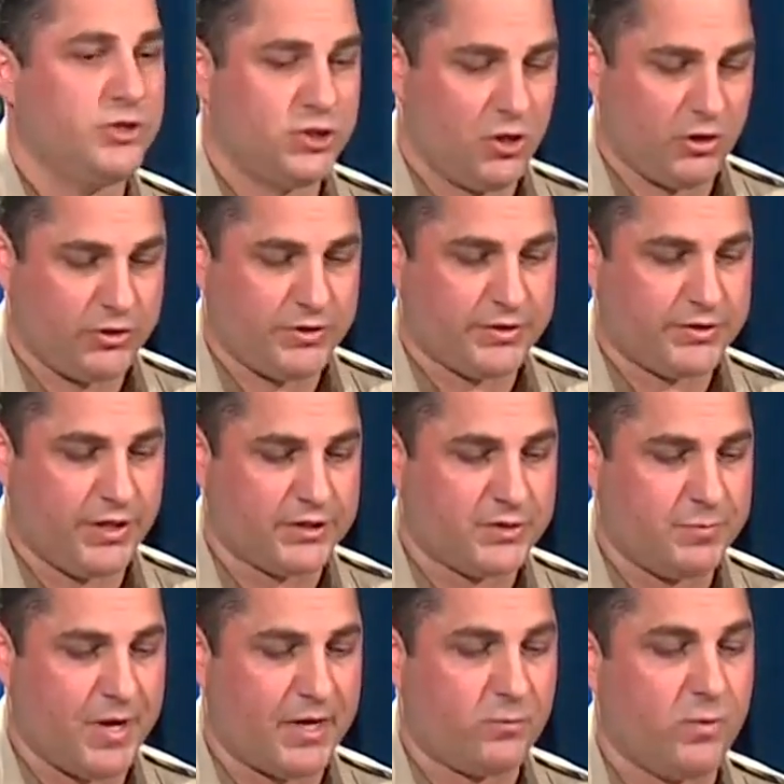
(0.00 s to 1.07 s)
we charged the
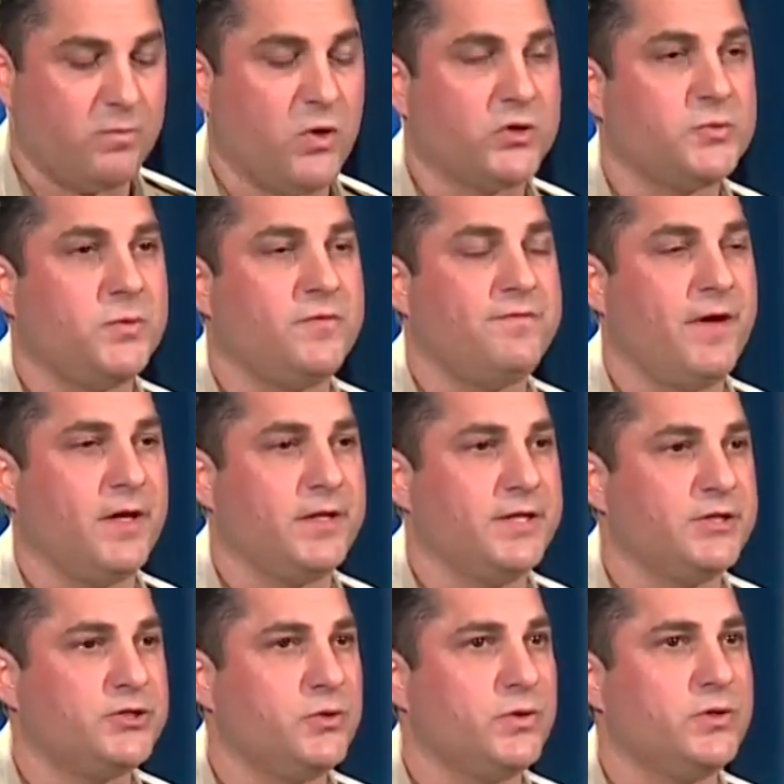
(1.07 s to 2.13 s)
suspect with multiple
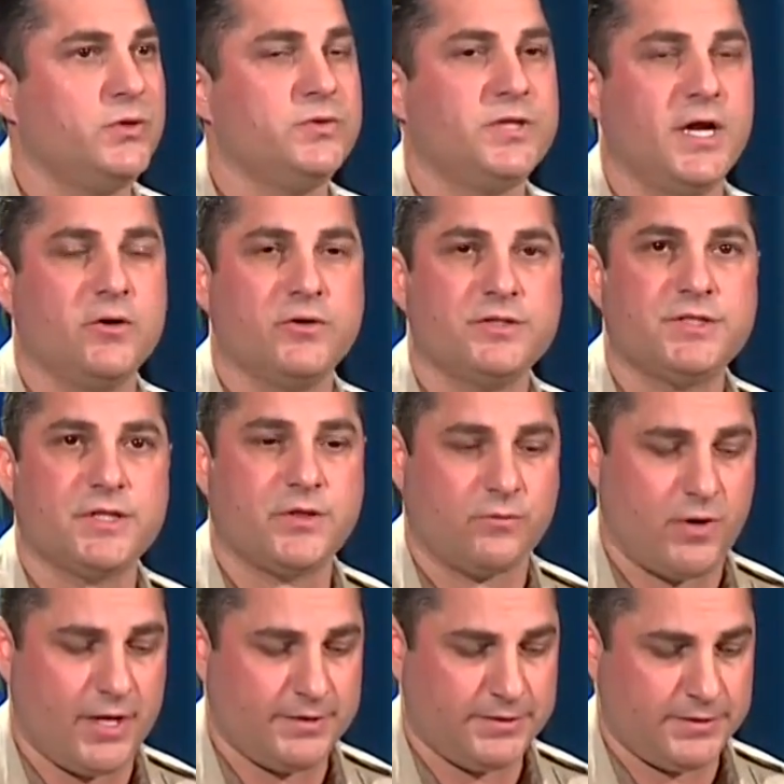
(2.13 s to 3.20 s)
felonies to include terroristic
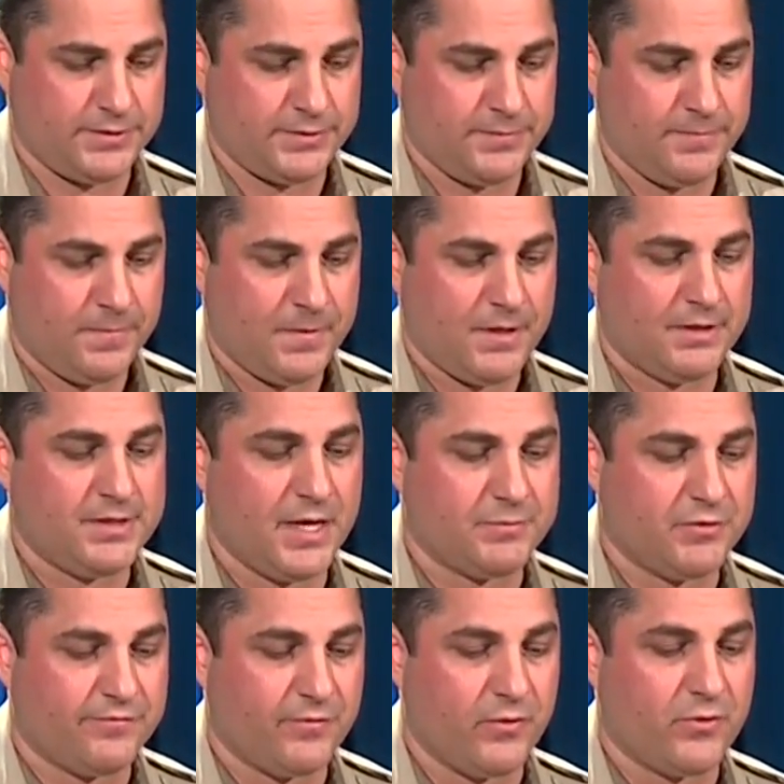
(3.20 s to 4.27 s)
threats,
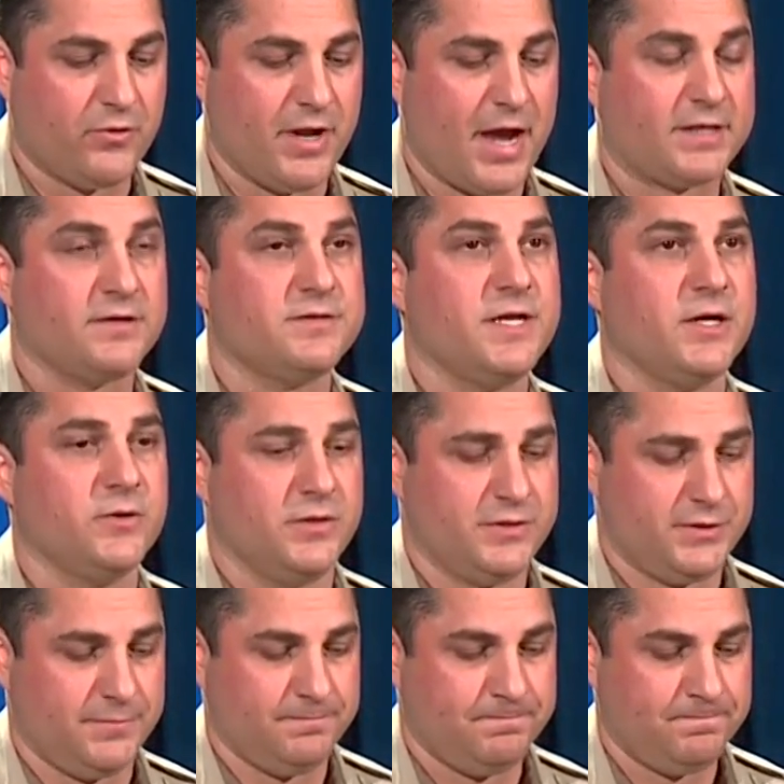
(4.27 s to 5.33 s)
attempt to further an act of
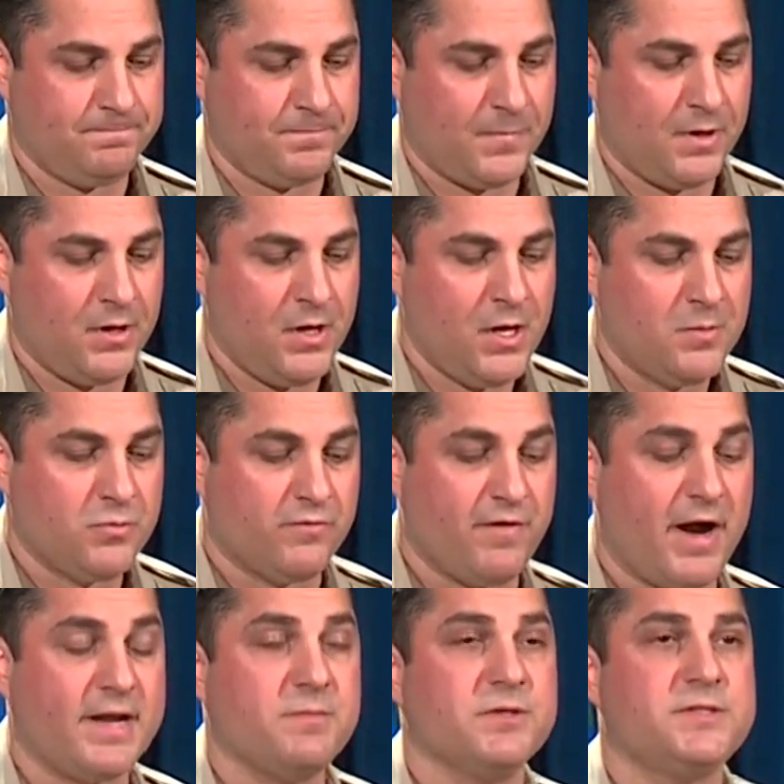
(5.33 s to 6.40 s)
terrorism,
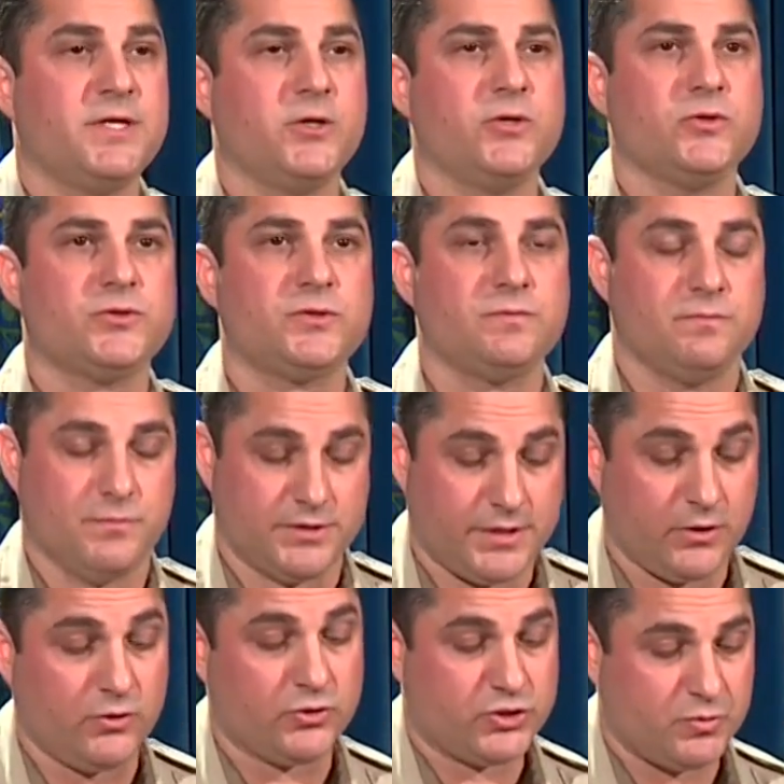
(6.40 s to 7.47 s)
providing materials,
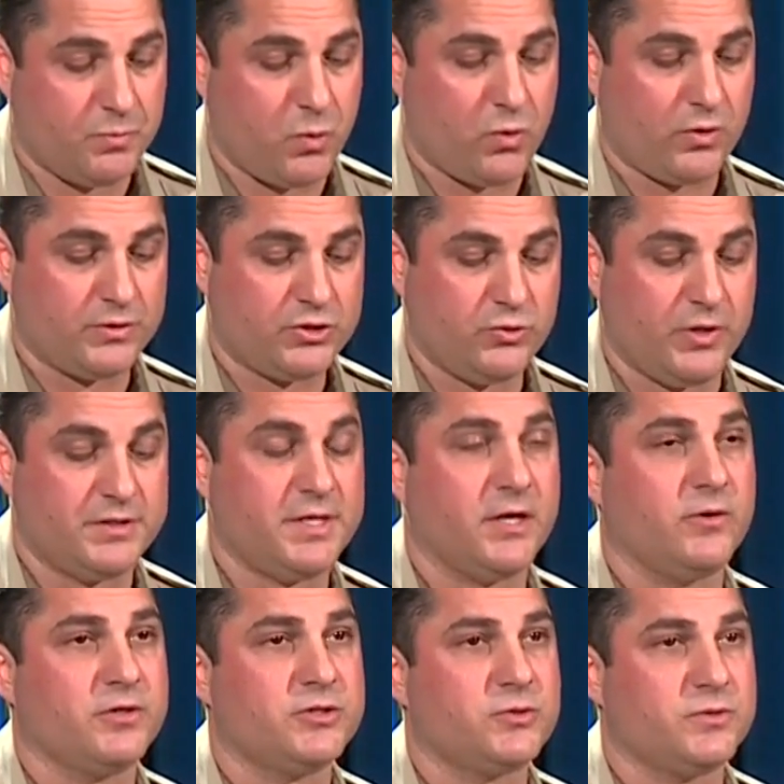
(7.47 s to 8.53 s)
material support to a
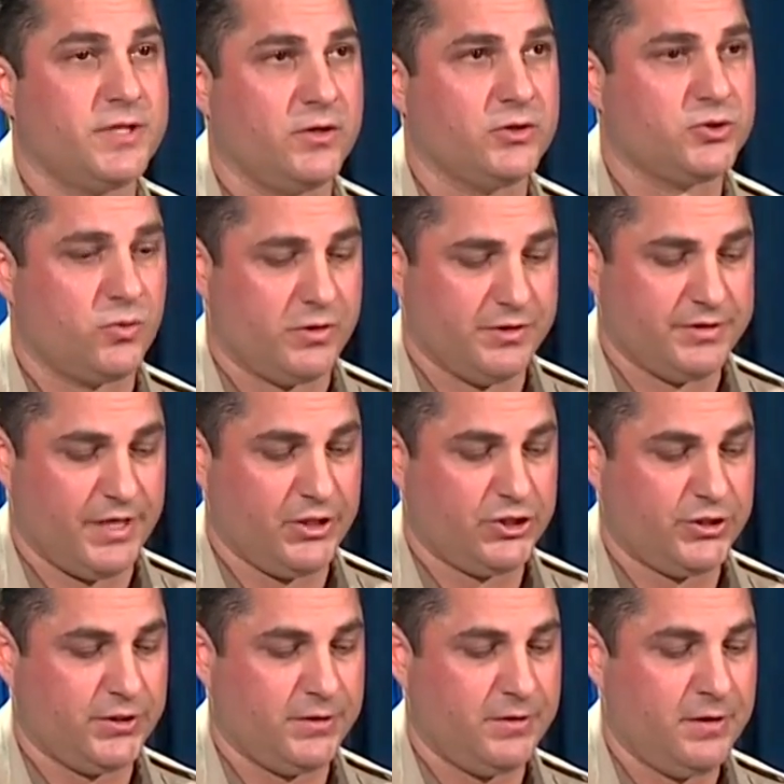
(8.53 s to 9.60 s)
terrorist or terrorist
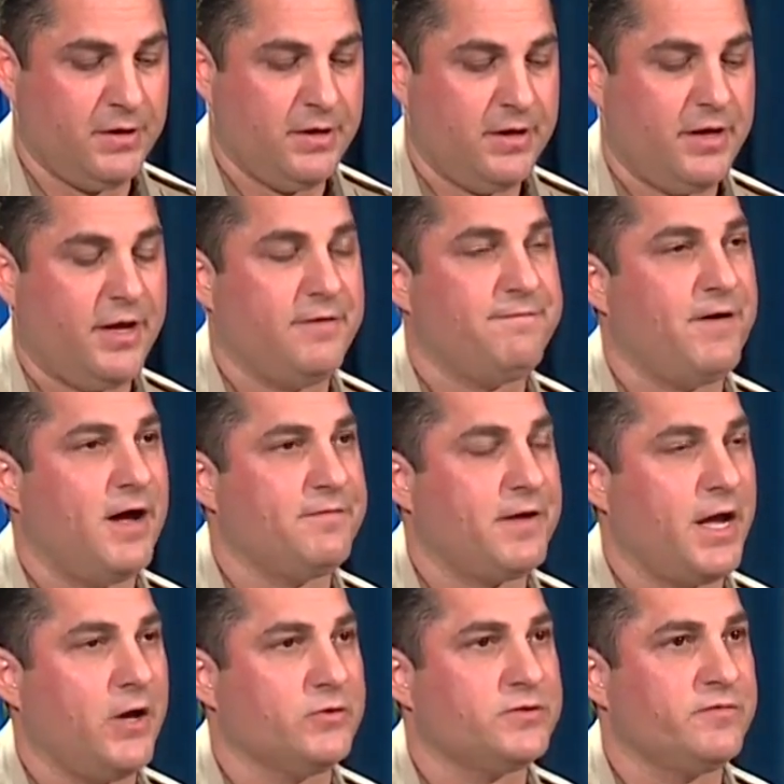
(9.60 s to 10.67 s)
organization, and five
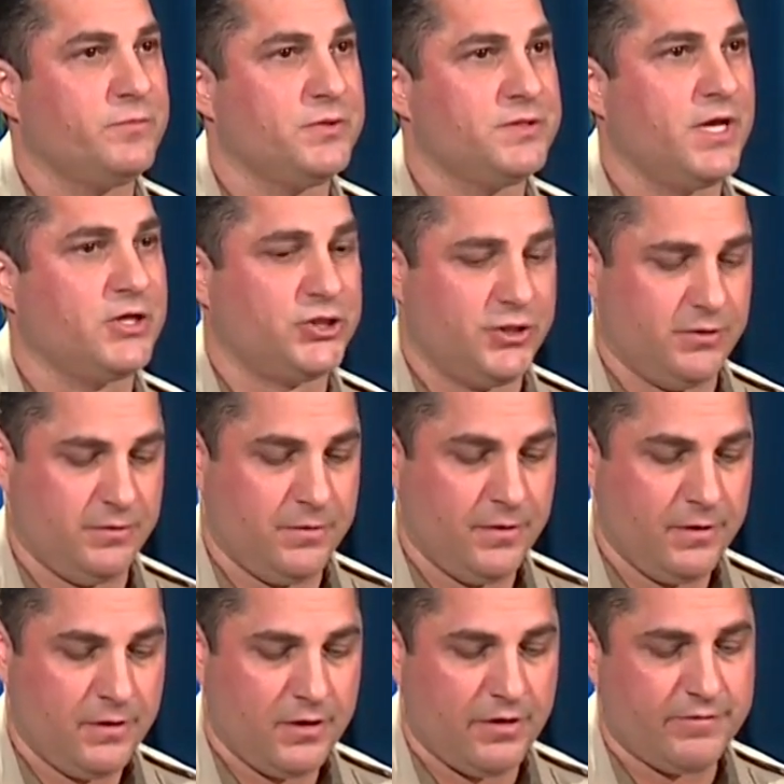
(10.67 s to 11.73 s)
counts of possession
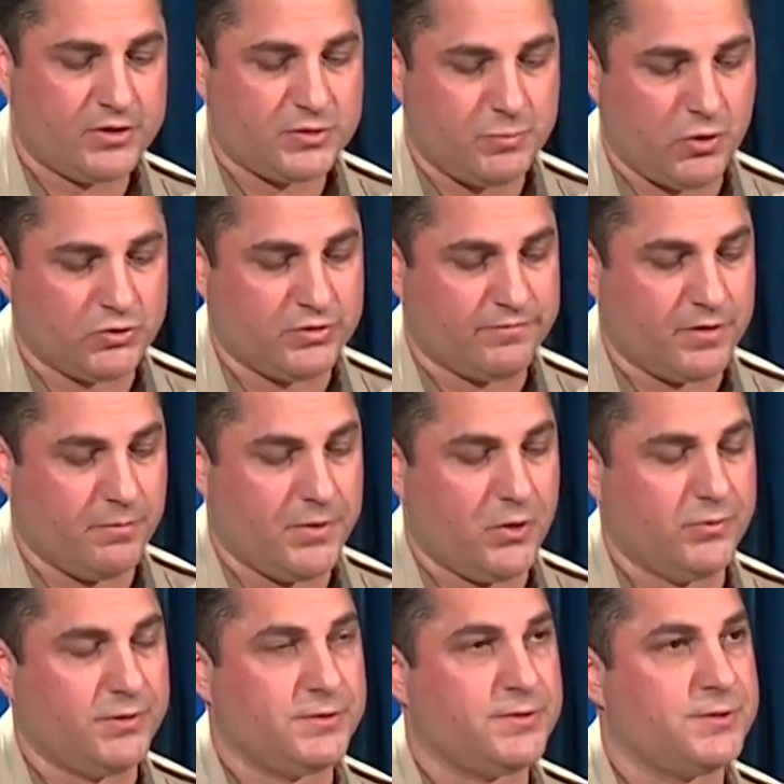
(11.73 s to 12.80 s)
of explosive
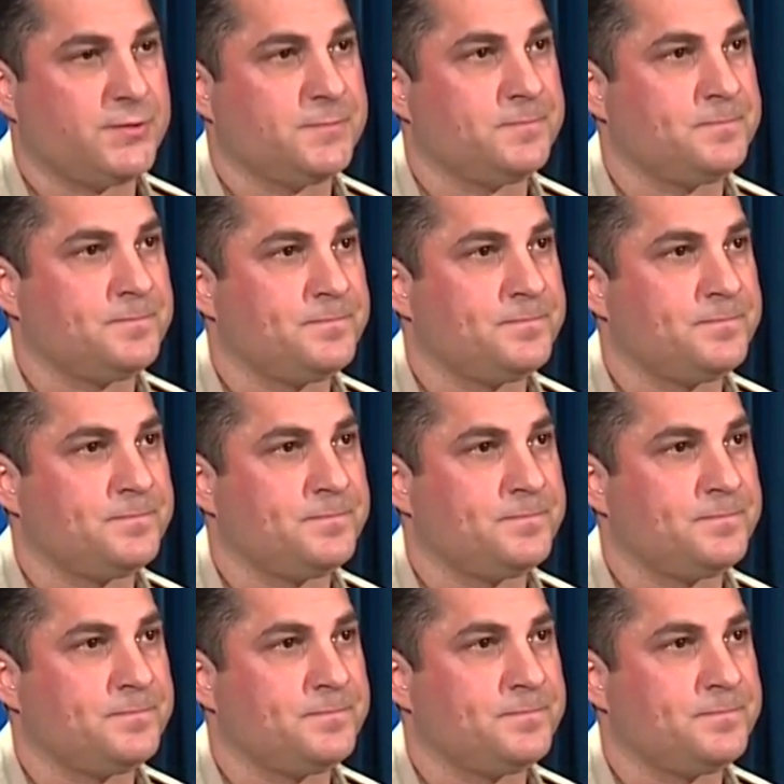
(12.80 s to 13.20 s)
components.